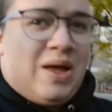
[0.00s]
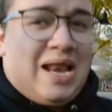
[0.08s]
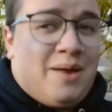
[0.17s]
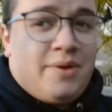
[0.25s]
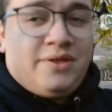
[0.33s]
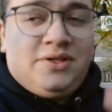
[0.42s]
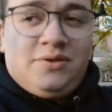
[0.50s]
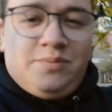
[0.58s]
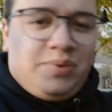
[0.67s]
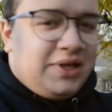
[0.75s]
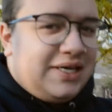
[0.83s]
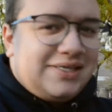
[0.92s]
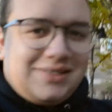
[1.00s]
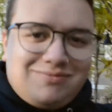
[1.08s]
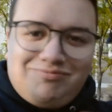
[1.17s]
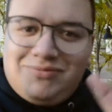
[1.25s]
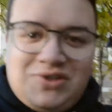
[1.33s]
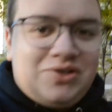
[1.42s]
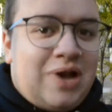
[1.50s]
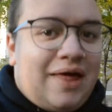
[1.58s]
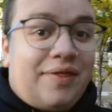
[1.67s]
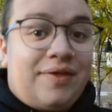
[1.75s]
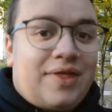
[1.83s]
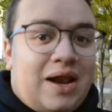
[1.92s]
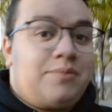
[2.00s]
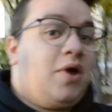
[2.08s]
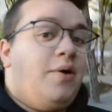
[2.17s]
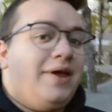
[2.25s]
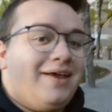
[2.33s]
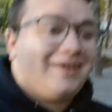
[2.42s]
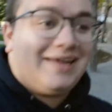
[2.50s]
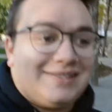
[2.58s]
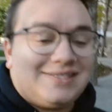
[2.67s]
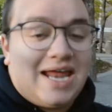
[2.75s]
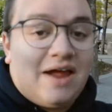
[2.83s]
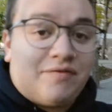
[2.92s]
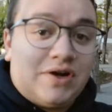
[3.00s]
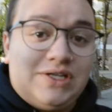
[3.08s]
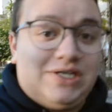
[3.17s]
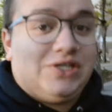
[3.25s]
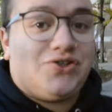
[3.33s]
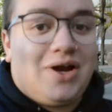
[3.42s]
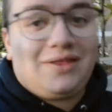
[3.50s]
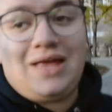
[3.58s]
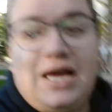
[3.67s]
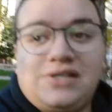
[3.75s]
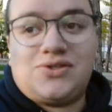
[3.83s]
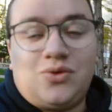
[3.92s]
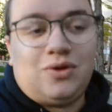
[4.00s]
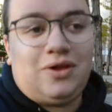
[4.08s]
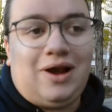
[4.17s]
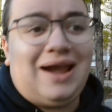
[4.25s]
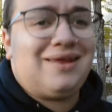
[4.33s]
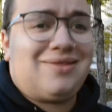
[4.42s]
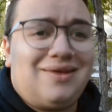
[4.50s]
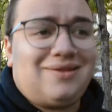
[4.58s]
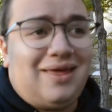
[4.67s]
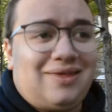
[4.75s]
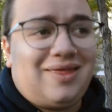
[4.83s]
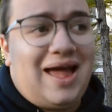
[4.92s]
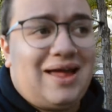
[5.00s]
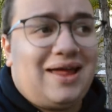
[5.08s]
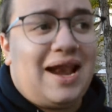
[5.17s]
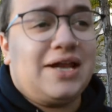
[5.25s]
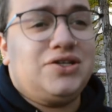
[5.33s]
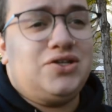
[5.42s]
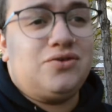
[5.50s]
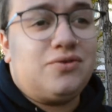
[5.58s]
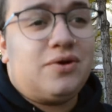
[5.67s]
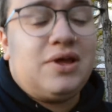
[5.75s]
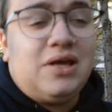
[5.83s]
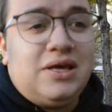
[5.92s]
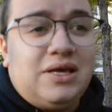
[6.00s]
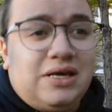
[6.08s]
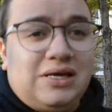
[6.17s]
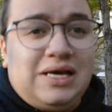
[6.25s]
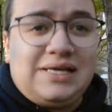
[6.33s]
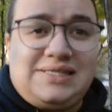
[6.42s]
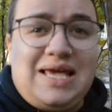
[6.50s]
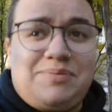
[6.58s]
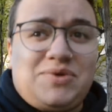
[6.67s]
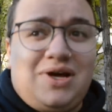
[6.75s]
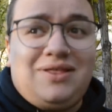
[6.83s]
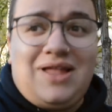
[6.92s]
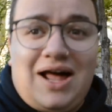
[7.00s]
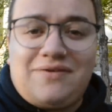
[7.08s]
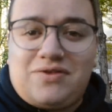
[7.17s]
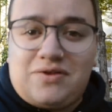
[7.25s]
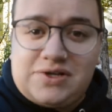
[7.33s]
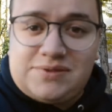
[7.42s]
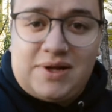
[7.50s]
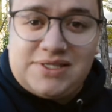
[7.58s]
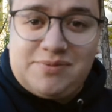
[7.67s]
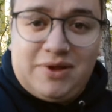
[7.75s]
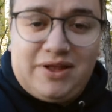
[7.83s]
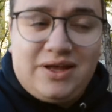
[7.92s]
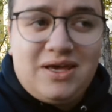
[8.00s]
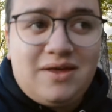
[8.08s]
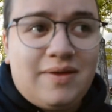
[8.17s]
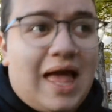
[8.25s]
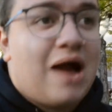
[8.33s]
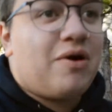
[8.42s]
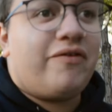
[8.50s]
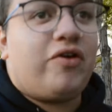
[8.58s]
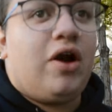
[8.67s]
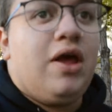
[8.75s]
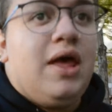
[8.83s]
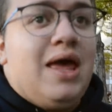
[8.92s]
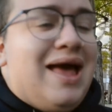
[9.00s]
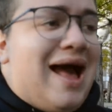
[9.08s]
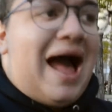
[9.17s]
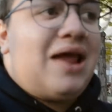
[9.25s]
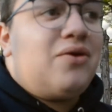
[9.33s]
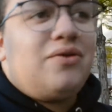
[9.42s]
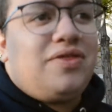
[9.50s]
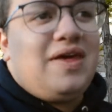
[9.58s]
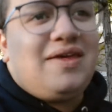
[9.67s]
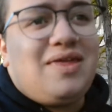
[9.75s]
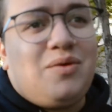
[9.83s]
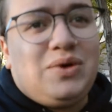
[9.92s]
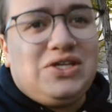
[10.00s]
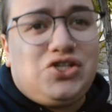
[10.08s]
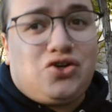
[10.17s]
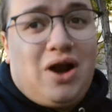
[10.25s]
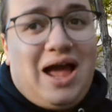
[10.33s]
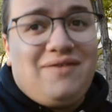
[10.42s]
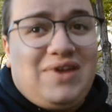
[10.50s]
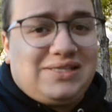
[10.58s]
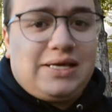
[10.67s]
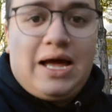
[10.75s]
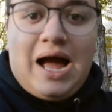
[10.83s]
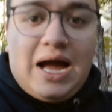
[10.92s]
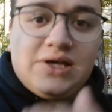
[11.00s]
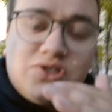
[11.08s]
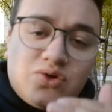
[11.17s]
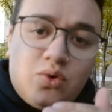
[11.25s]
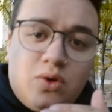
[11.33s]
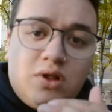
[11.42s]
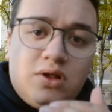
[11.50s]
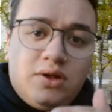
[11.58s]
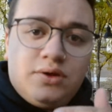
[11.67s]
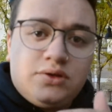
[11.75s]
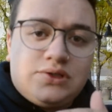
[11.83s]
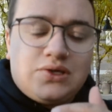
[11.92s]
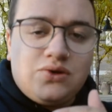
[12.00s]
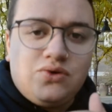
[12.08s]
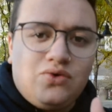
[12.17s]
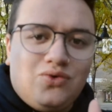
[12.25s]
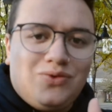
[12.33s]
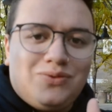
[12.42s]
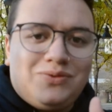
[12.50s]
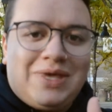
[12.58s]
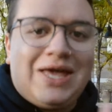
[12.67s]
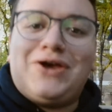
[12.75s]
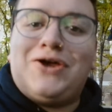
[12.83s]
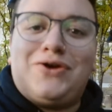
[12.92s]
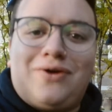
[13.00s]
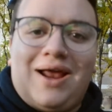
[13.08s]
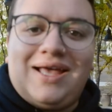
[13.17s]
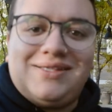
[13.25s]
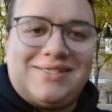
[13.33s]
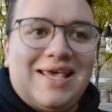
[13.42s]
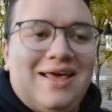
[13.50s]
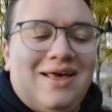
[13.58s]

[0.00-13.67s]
and I, please do not think that I'm going against every teacher at the high school or anything like that, and I do accept a lot of the responsibility. However, I don't think that we strived as a high school to get good grades.